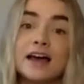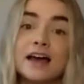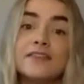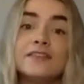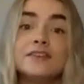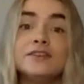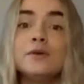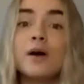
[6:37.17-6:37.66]
and
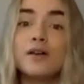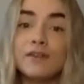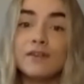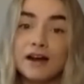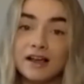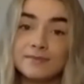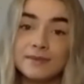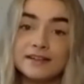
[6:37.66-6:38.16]
that you are
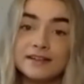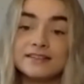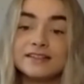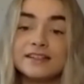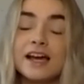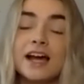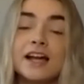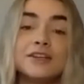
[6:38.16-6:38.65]
recommended
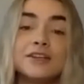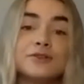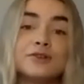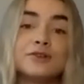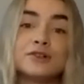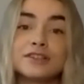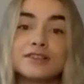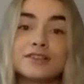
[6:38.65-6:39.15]
it and you're
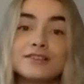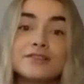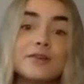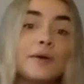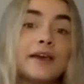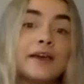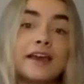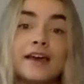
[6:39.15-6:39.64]
not just
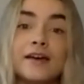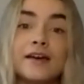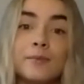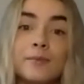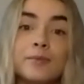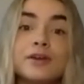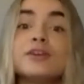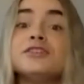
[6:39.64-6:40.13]
doing it
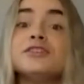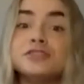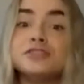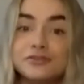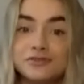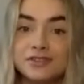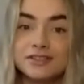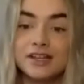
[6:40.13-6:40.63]
because
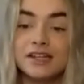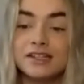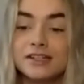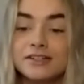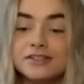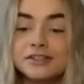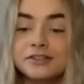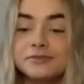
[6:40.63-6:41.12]
you've decided
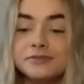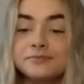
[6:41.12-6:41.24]
to.